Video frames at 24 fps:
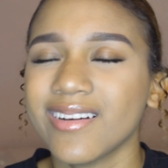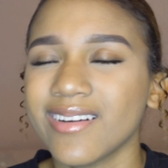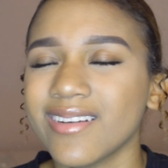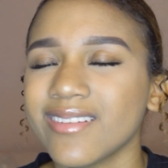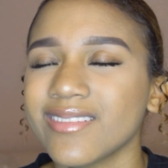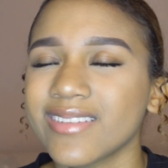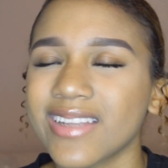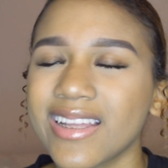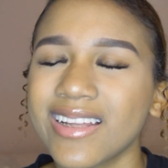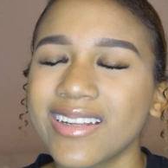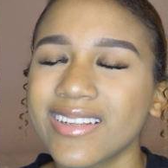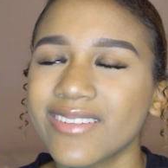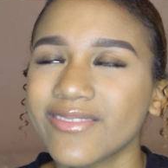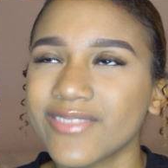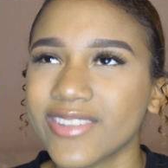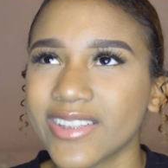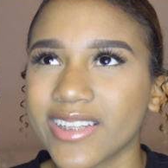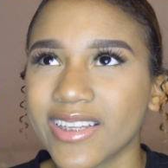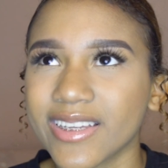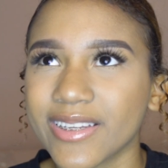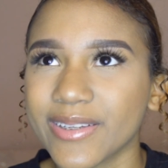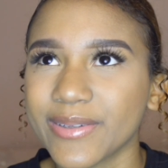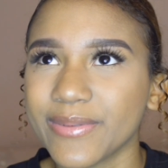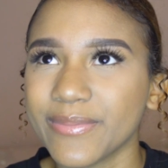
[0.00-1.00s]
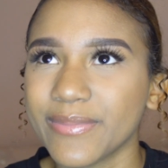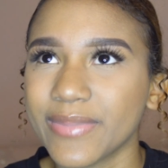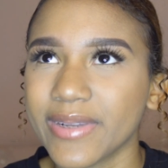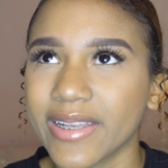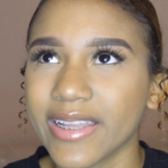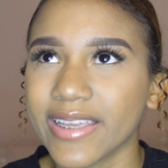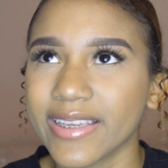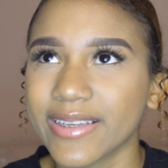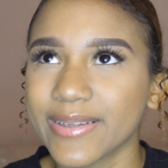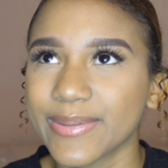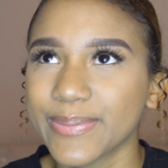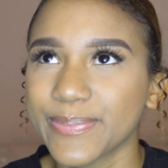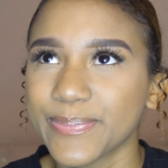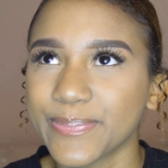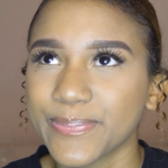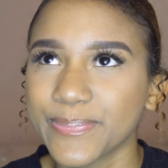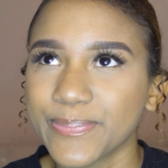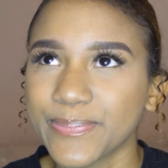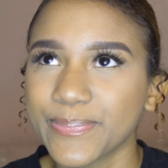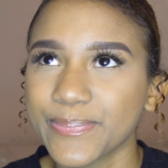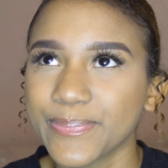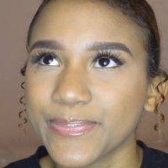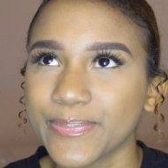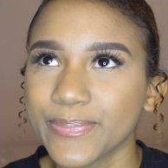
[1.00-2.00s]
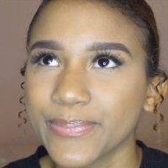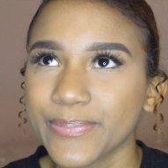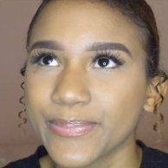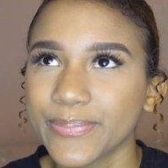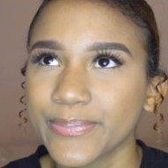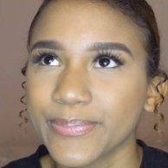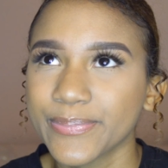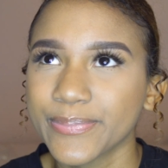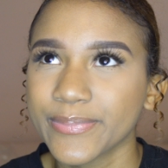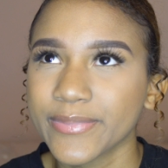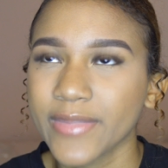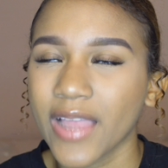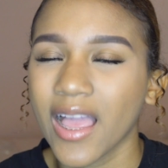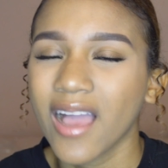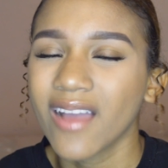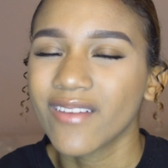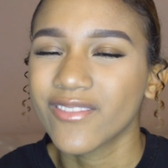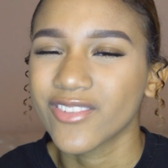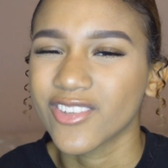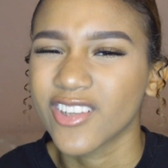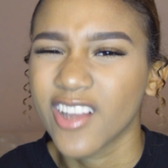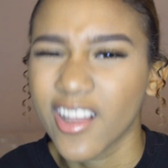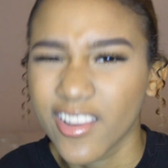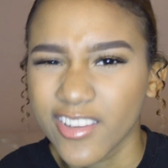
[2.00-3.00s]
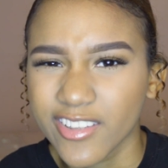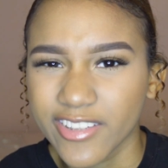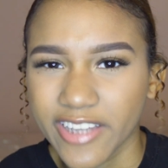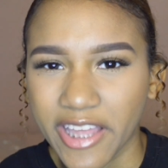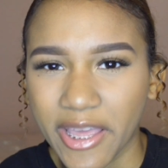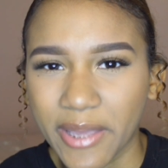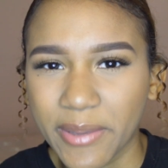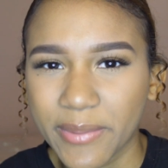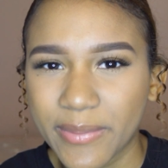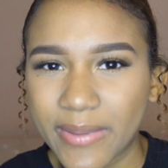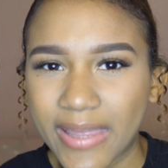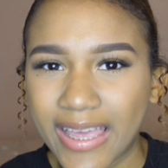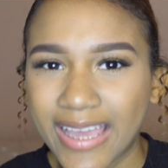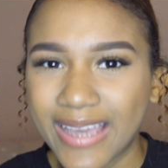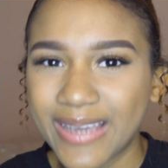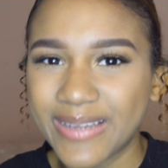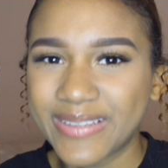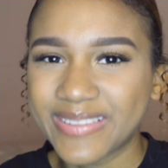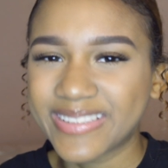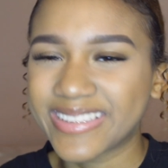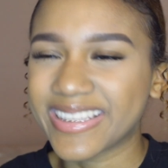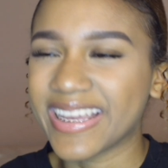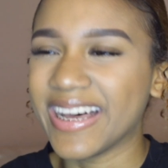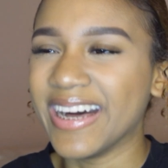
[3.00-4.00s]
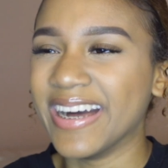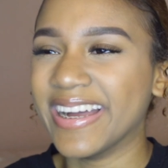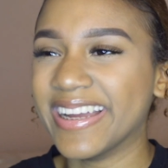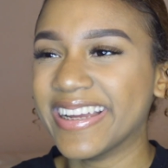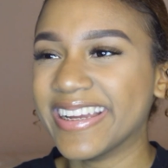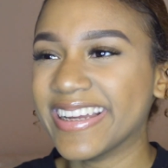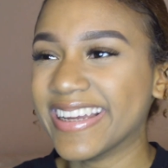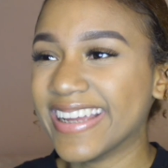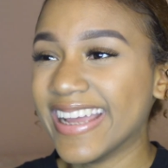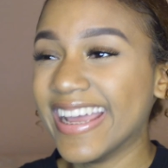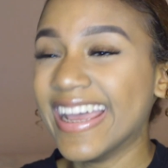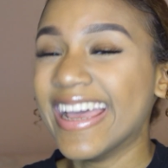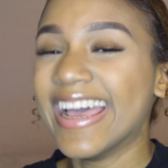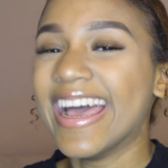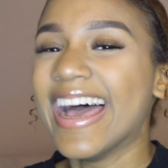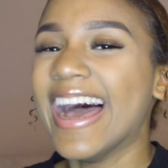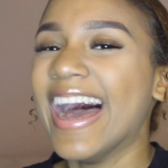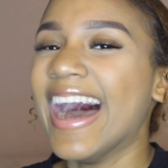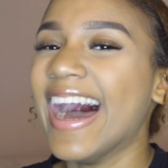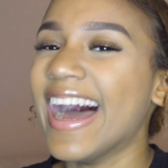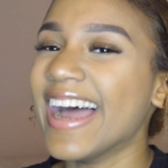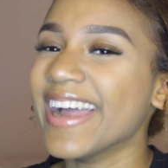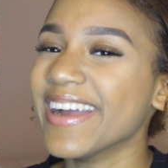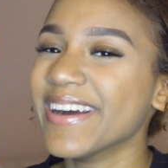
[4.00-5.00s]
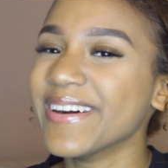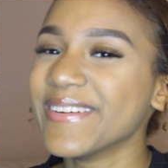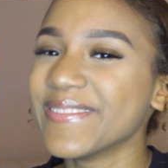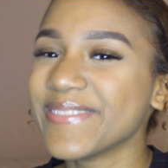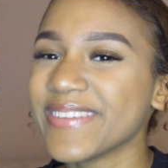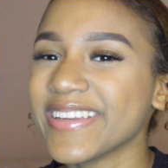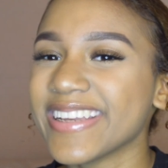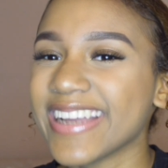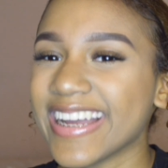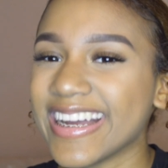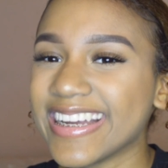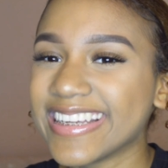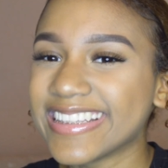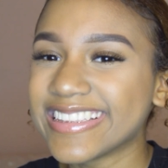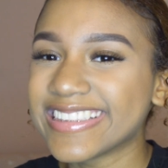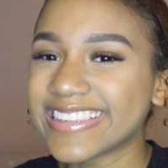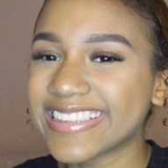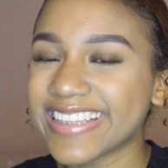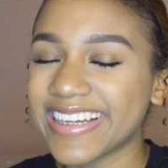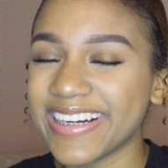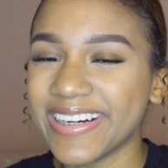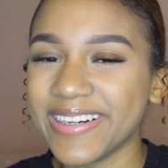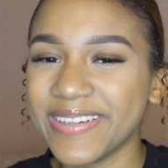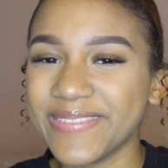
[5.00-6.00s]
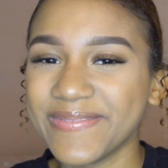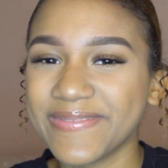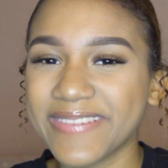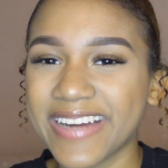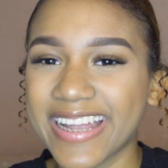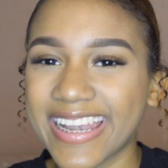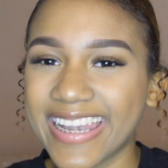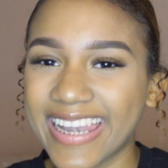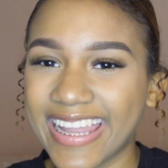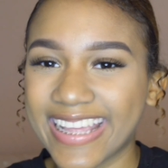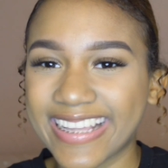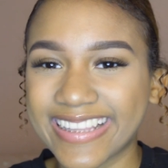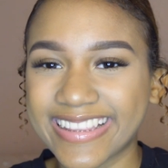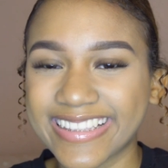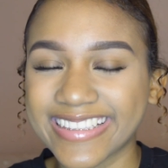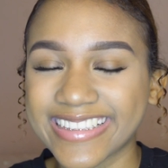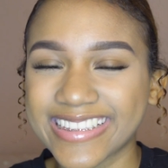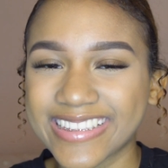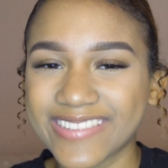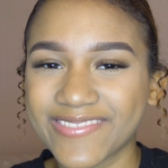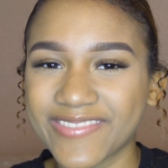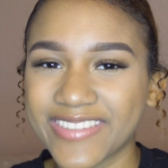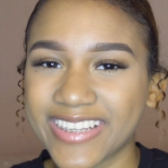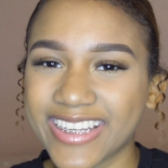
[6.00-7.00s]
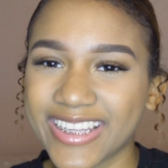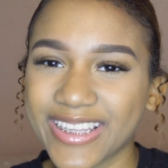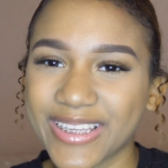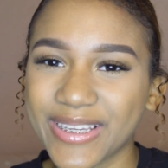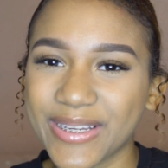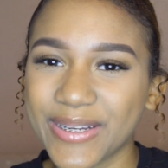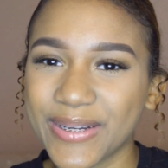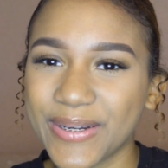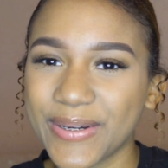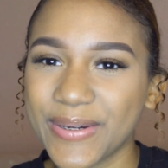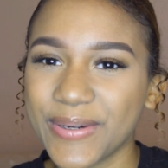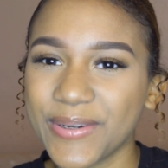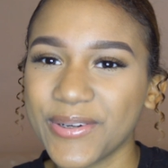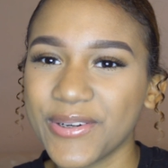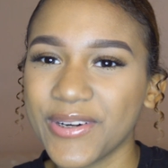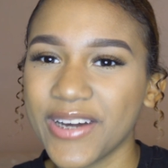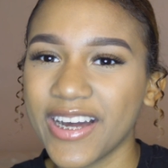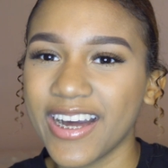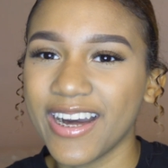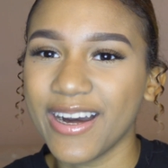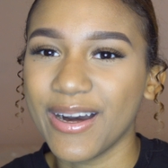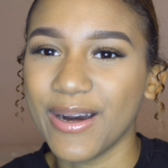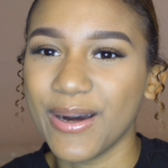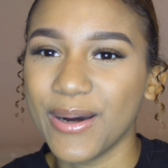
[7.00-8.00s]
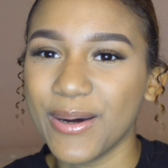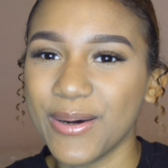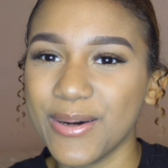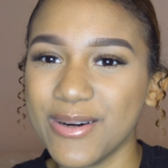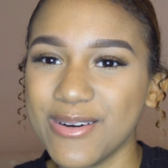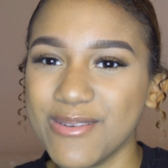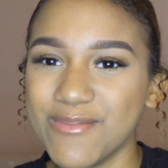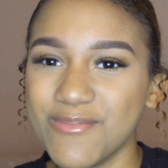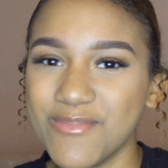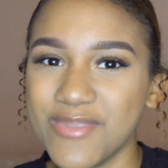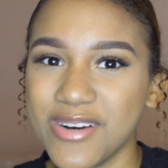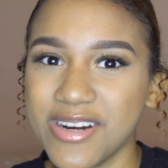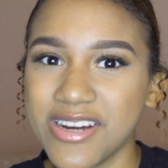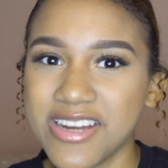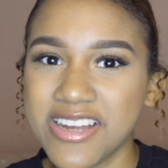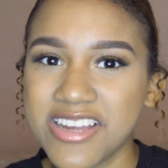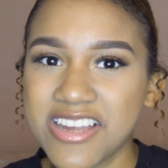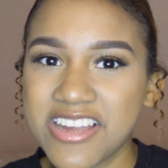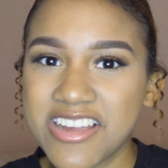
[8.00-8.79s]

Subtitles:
oh, not every day, but like every other day. So I hope you guys like this video. I